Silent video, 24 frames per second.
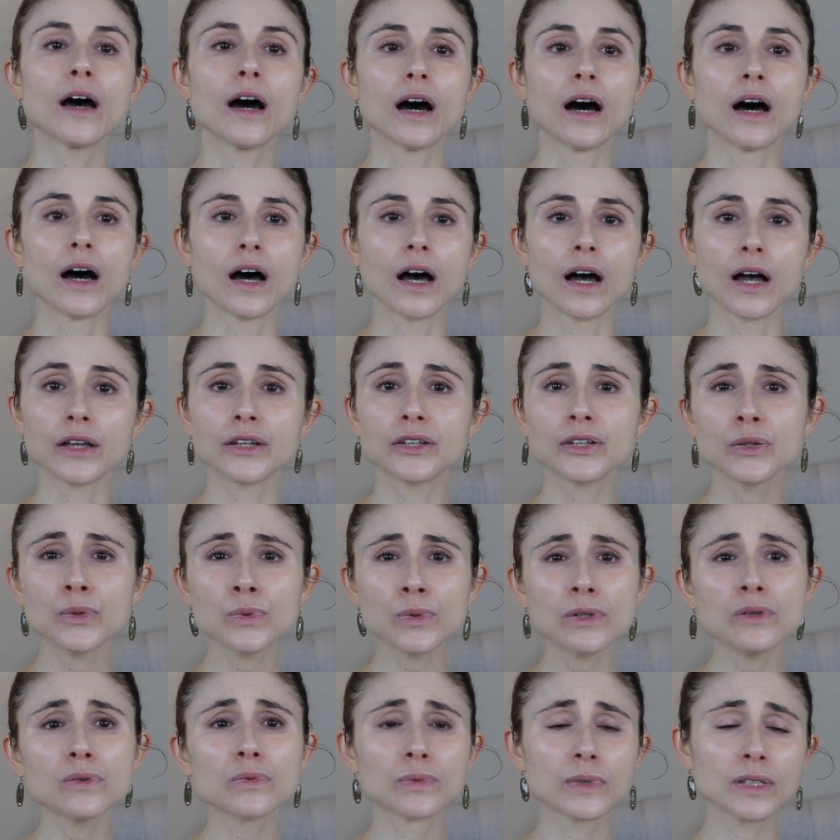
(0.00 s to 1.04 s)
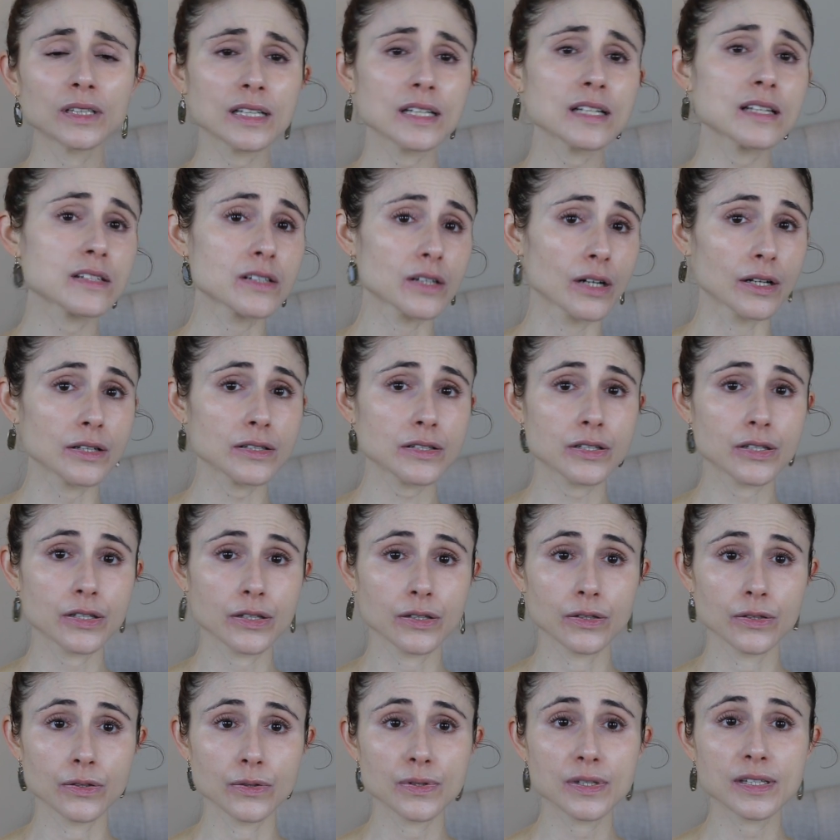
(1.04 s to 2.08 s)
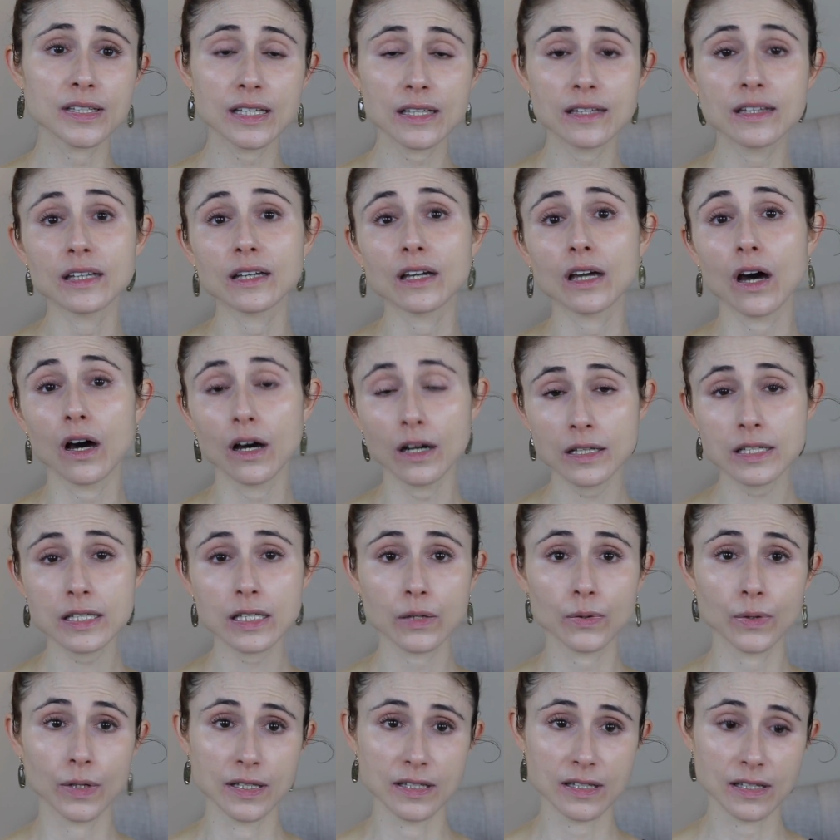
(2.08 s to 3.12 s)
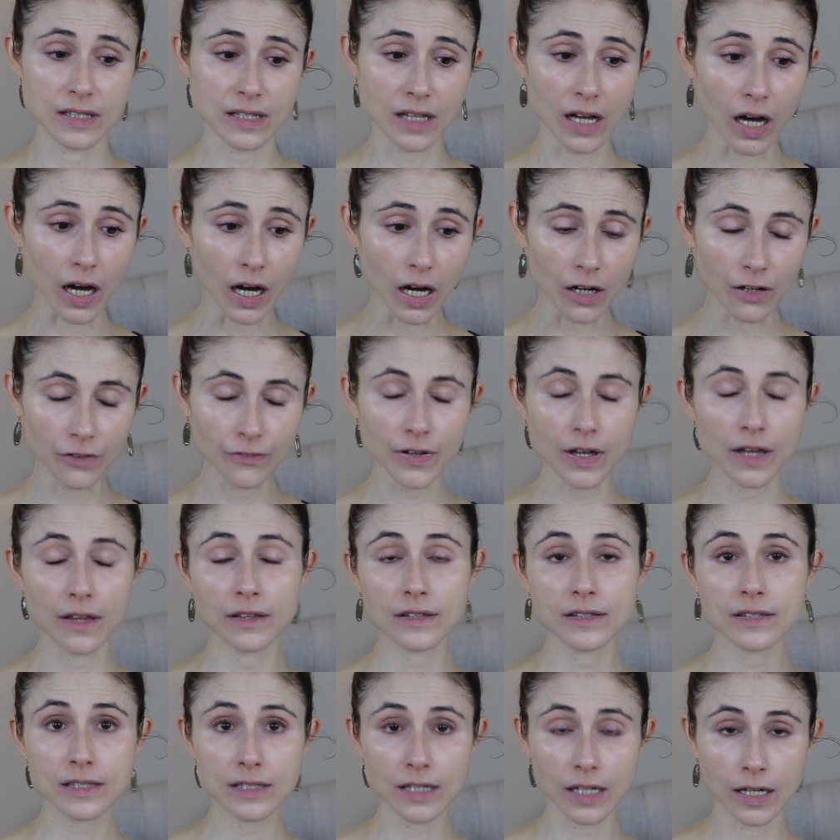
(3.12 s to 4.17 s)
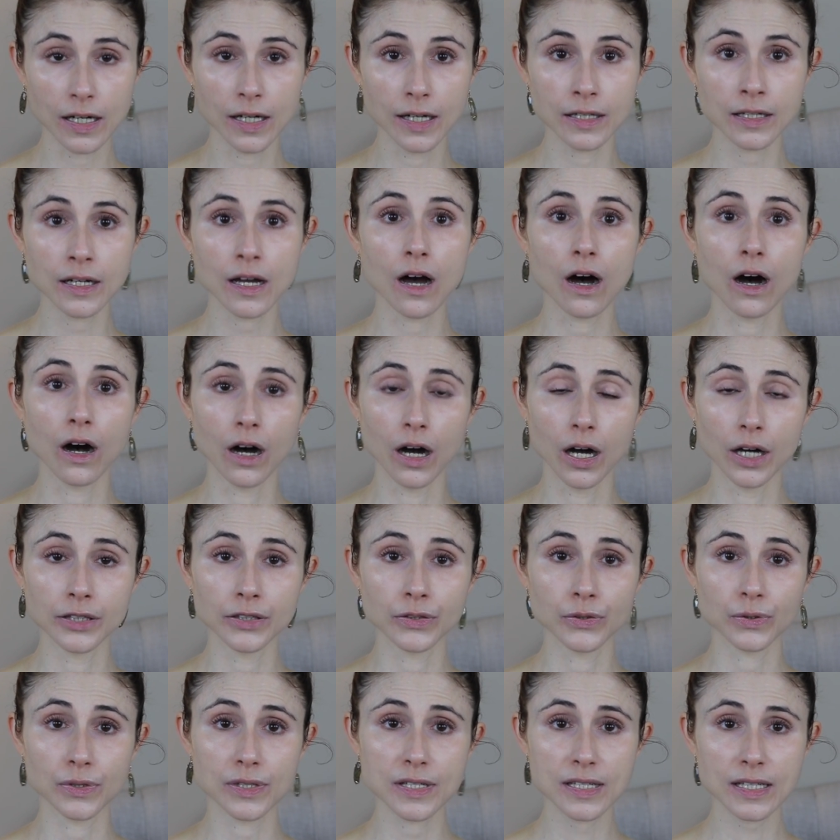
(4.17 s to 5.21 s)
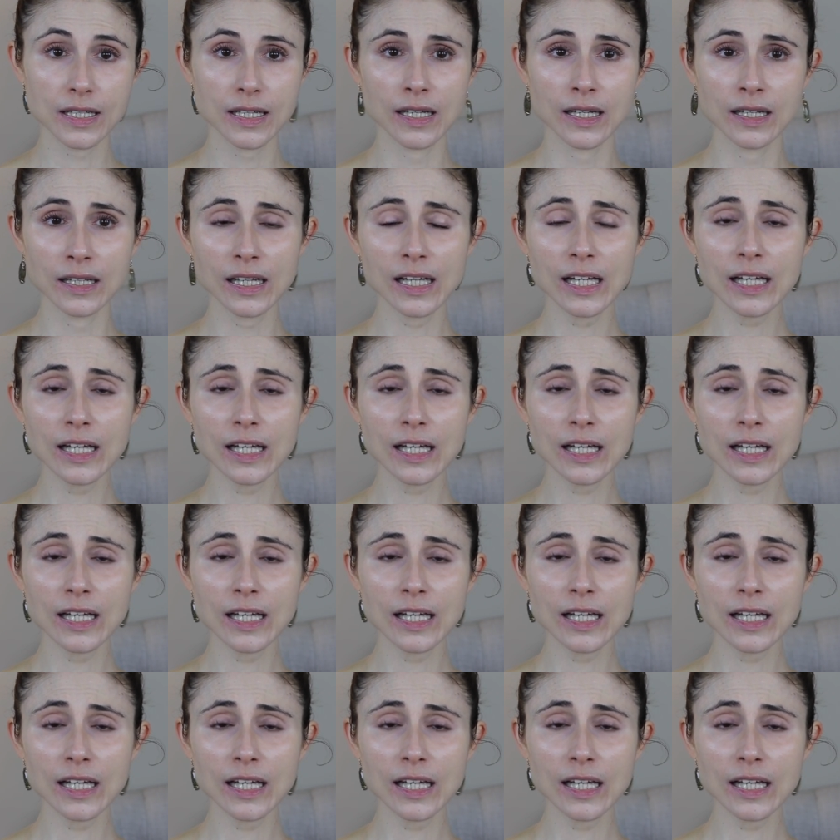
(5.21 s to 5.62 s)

Uh, you will really start to see the consequences of sun on your skin,